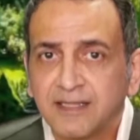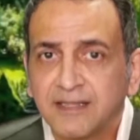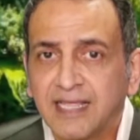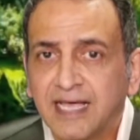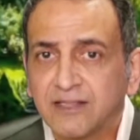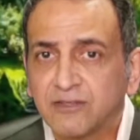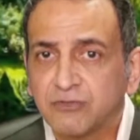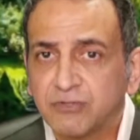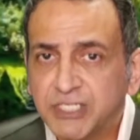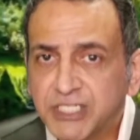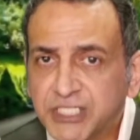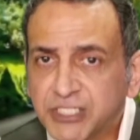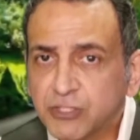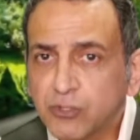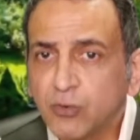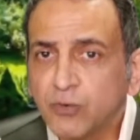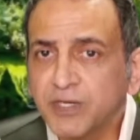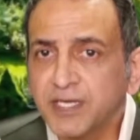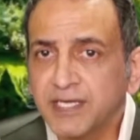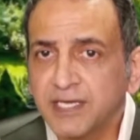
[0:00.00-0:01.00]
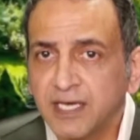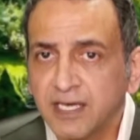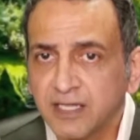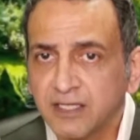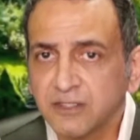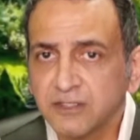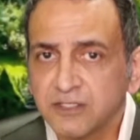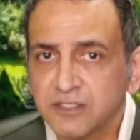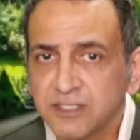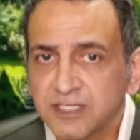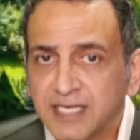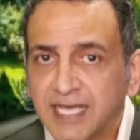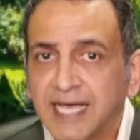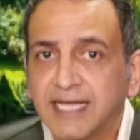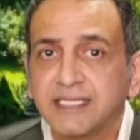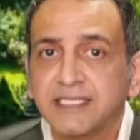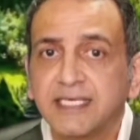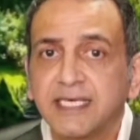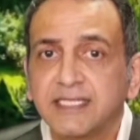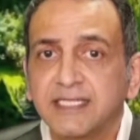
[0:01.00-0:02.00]
that restoring health
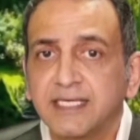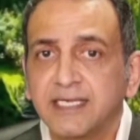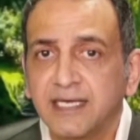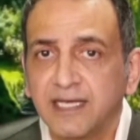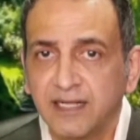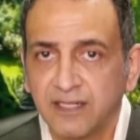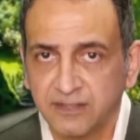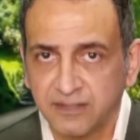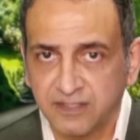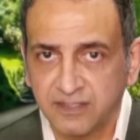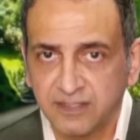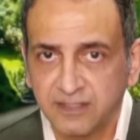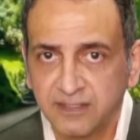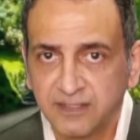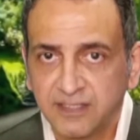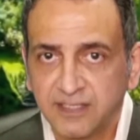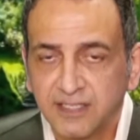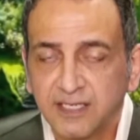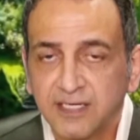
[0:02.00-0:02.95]
and getting healthy